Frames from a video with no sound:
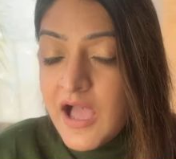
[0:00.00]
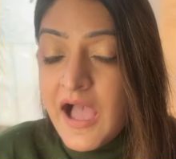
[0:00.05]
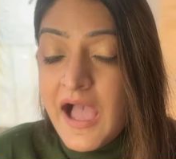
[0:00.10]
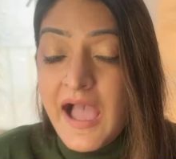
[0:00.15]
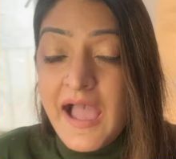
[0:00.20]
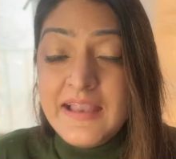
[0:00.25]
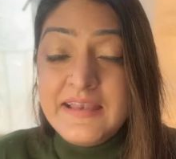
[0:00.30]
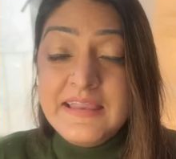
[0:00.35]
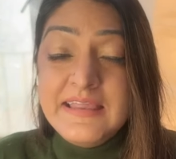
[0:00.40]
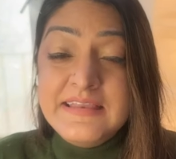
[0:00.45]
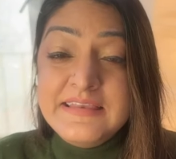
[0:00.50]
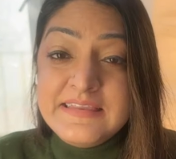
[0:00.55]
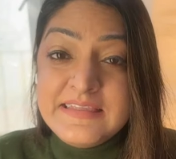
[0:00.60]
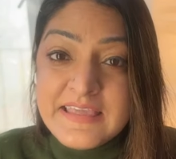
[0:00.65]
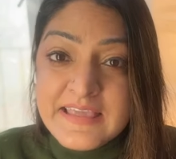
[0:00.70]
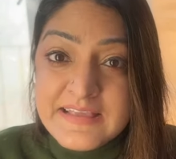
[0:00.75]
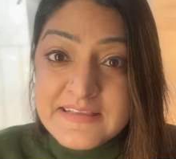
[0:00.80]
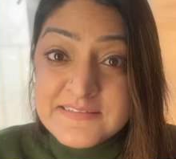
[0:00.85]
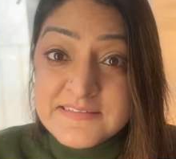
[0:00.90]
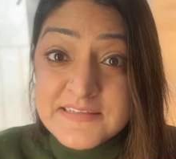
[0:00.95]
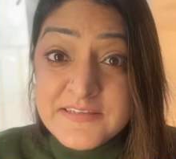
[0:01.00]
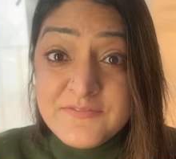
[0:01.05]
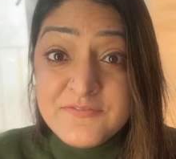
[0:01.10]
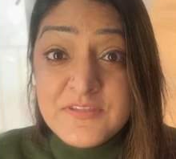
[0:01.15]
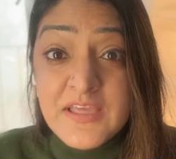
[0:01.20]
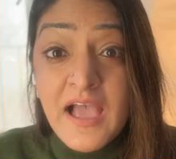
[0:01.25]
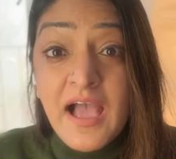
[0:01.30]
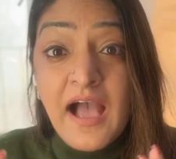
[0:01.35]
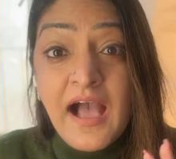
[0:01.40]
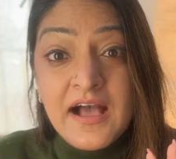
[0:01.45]
And in case if
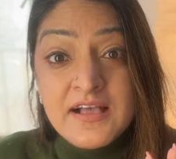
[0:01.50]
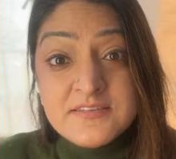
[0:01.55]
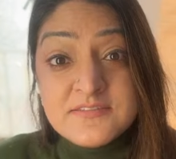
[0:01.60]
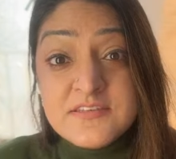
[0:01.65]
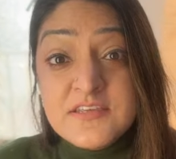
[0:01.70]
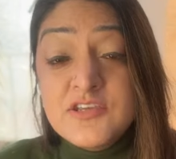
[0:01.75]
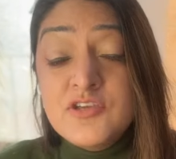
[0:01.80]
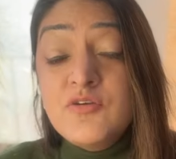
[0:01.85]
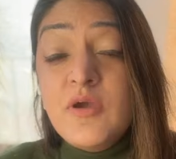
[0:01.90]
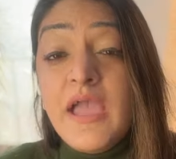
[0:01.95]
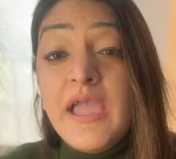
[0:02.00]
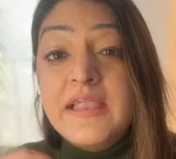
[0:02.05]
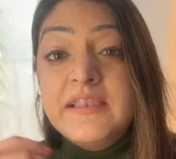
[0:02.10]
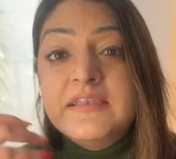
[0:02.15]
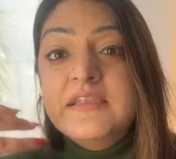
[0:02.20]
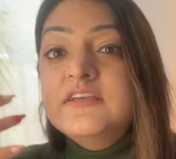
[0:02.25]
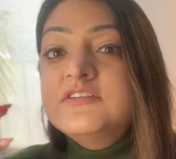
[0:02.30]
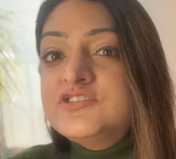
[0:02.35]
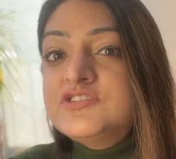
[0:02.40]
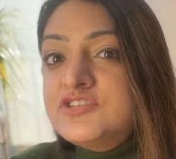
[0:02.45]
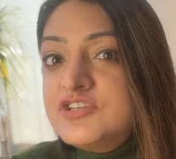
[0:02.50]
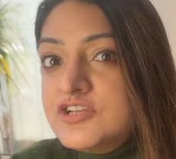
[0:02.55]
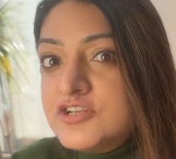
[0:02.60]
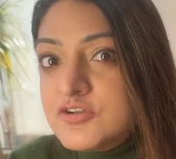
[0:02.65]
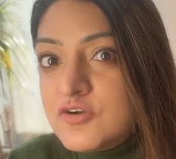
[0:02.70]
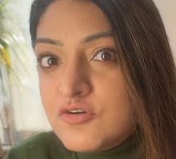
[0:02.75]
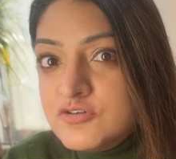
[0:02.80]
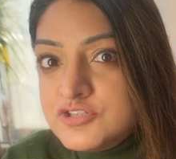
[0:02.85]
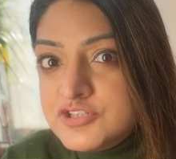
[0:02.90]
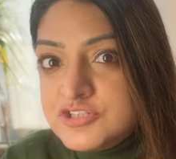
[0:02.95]
they are asking you additional
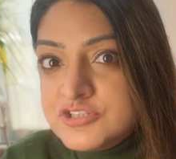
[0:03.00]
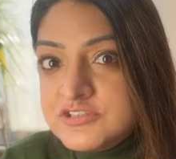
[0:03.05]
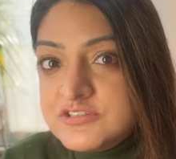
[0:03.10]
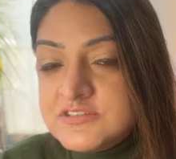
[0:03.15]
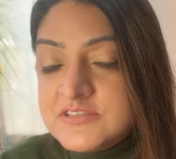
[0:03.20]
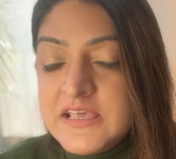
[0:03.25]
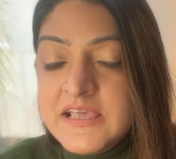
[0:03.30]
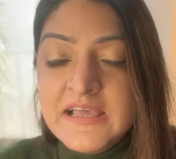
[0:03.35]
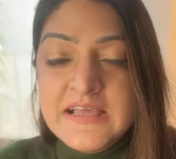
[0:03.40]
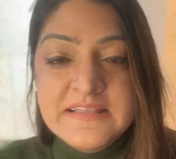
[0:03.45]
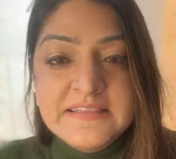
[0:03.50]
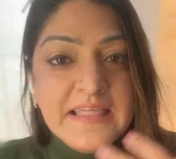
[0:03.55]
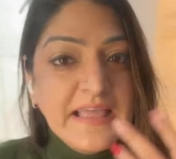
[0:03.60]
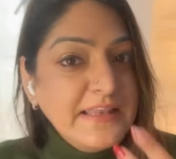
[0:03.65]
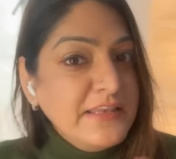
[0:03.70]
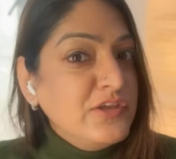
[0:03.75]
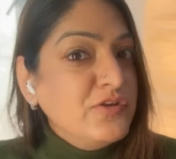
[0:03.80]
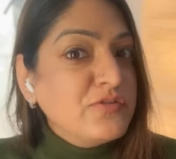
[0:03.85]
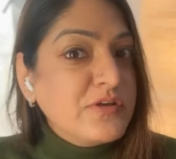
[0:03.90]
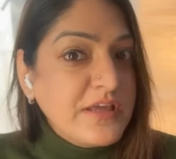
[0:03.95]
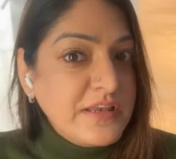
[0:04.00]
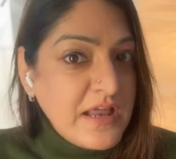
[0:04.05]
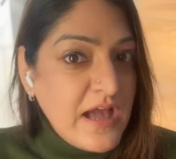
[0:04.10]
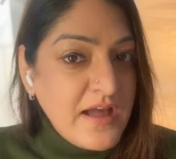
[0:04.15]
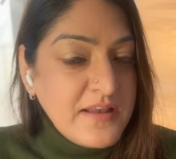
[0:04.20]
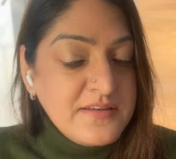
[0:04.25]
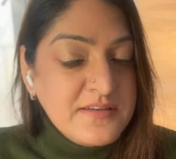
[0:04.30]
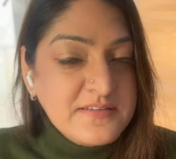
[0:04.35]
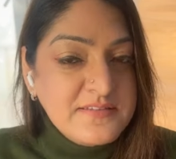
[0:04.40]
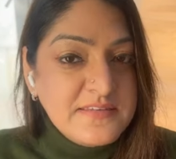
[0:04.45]
questions, then you can
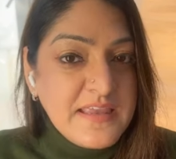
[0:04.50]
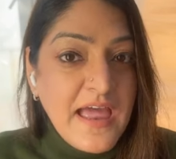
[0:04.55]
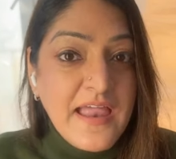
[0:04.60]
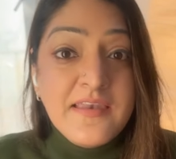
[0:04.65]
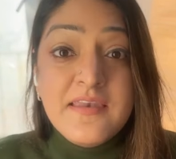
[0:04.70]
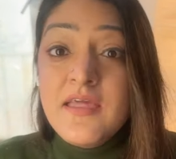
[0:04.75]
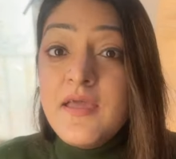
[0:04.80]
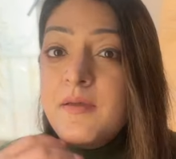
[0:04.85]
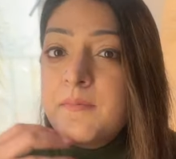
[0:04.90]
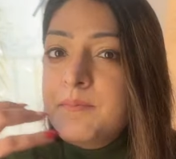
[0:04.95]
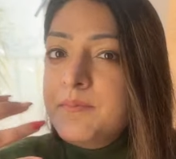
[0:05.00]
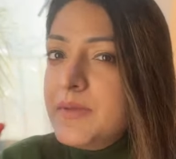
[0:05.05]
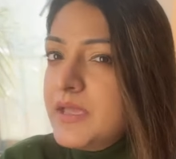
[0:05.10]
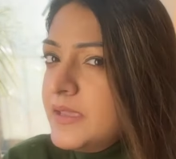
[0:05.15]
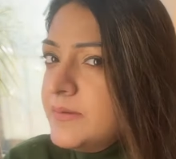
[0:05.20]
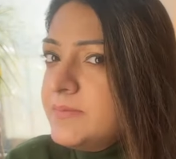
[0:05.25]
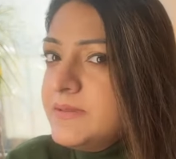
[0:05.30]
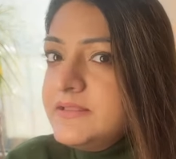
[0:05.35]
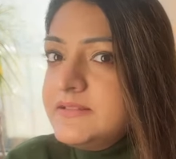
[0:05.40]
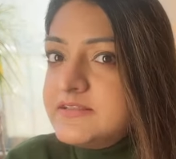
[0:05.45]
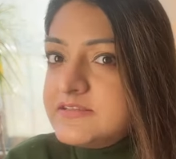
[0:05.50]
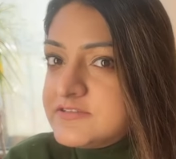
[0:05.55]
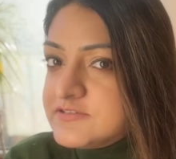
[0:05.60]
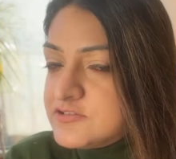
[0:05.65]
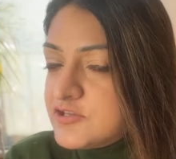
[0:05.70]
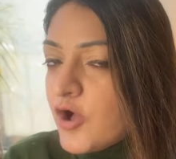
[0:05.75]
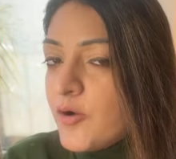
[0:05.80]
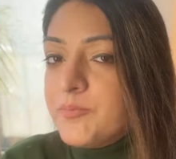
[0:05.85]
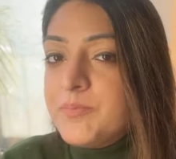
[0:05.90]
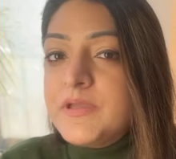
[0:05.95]
understand maybe this
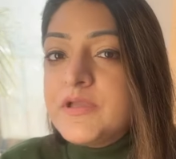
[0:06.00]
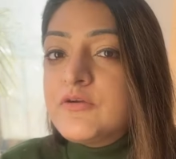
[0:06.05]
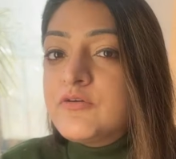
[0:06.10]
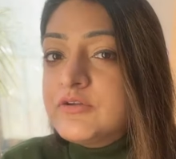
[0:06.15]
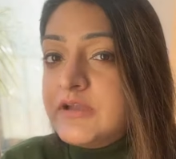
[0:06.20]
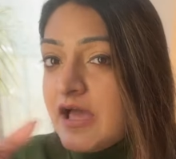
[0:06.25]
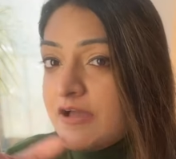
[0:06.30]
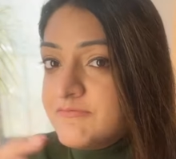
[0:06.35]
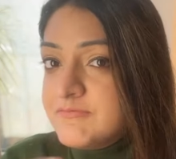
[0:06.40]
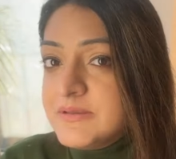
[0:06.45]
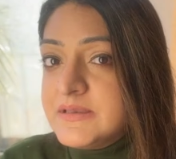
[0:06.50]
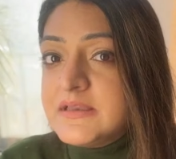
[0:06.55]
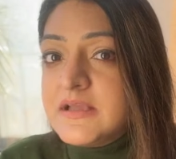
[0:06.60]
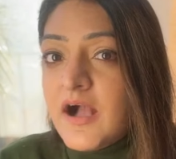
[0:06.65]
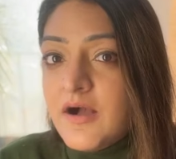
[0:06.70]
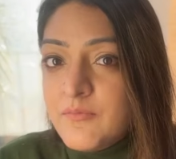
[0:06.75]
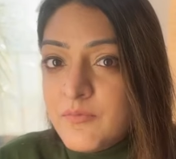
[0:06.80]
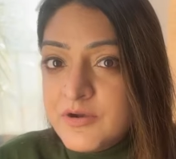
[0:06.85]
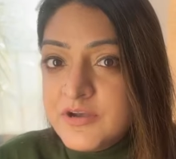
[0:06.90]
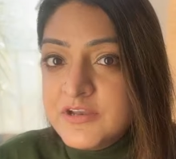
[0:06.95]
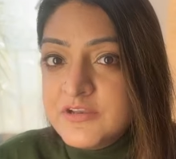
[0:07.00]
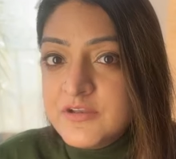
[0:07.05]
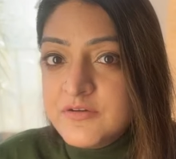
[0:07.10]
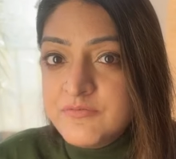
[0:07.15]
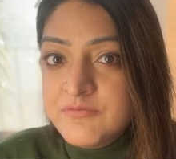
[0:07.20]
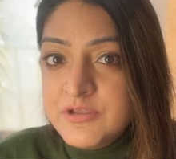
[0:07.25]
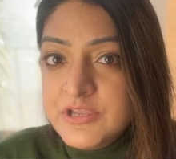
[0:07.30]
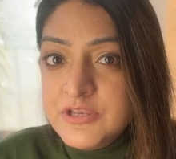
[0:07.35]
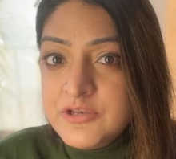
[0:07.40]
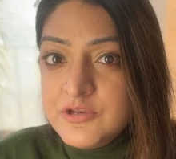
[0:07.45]
topic could have been covered in a
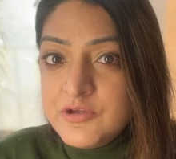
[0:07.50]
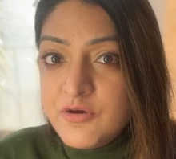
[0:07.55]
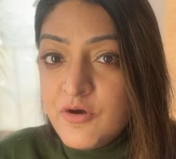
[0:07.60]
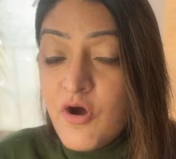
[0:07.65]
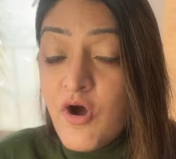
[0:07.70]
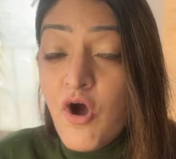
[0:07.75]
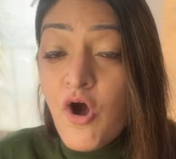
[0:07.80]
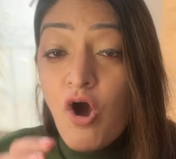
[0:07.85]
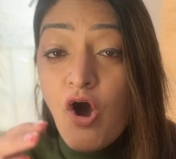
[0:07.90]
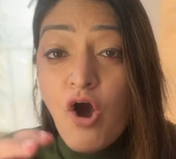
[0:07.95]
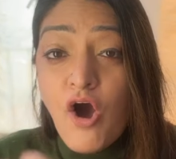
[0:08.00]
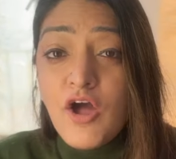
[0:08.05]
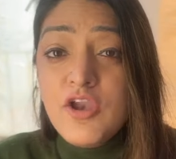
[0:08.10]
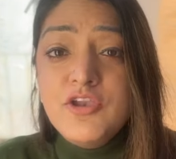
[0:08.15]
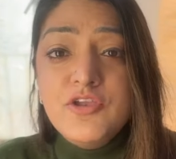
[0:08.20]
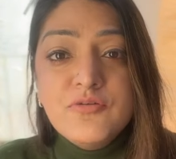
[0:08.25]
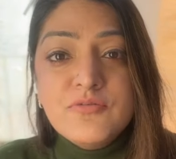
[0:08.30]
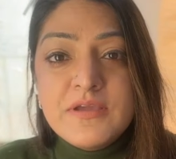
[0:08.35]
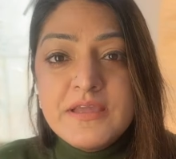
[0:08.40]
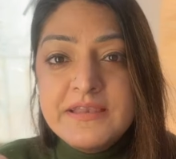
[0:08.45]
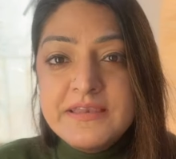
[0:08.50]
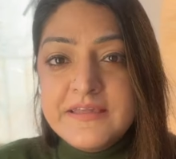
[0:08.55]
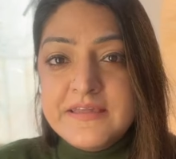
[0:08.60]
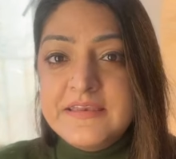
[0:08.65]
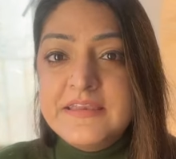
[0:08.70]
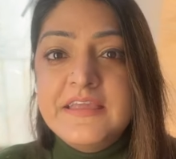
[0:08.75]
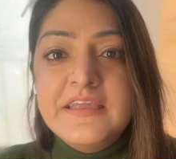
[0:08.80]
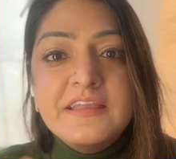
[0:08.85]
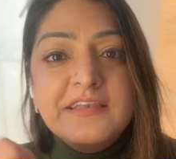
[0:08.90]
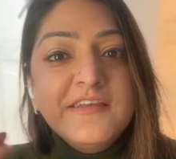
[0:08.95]
video, or you can
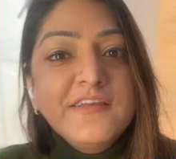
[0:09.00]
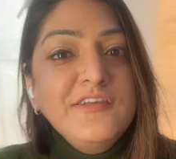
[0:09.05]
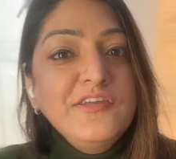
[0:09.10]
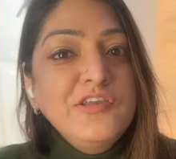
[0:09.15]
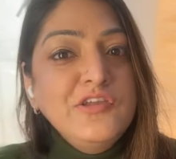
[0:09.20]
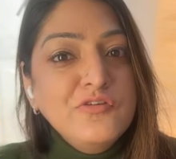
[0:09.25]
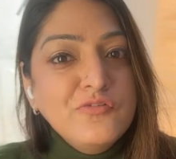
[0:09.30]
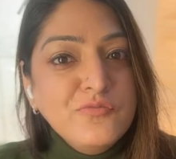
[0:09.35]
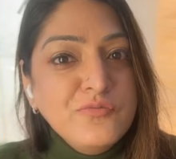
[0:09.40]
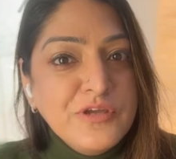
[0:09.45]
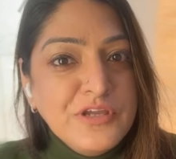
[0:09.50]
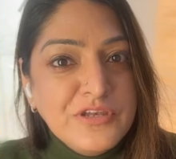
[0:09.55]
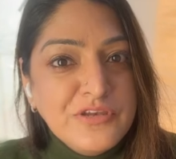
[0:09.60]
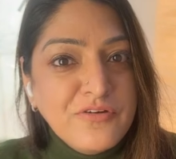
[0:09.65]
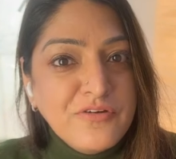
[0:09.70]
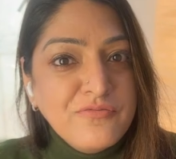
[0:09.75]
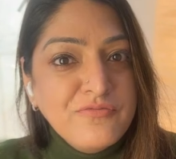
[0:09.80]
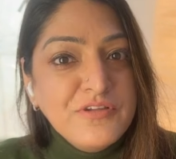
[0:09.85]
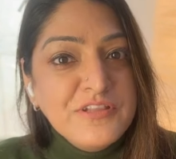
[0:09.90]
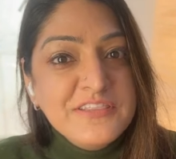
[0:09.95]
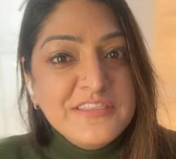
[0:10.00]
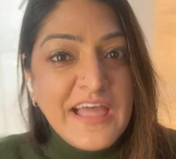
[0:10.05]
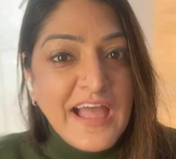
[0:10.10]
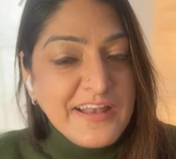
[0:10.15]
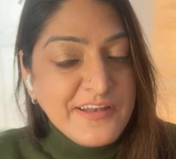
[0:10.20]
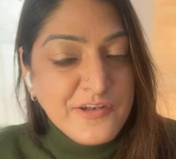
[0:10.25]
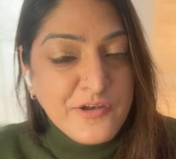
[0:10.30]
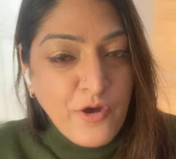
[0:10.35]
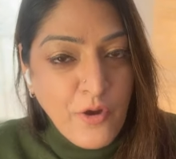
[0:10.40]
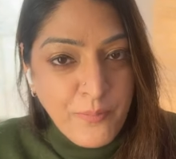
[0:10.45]
create a new video with
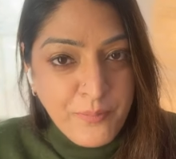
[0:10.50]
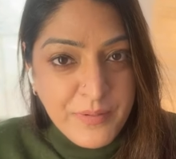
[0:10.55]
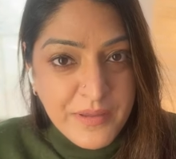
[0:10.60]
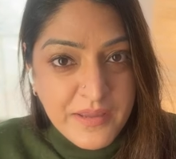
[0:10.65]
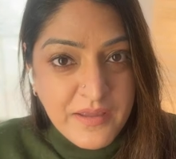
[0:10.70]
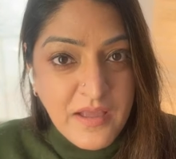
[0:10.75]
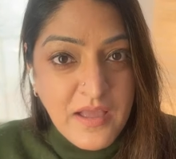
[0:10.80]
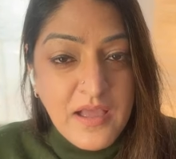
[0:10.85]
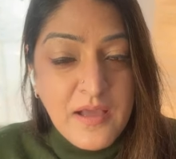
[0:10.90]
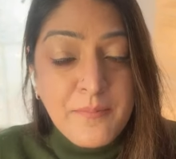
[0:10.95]
that topic.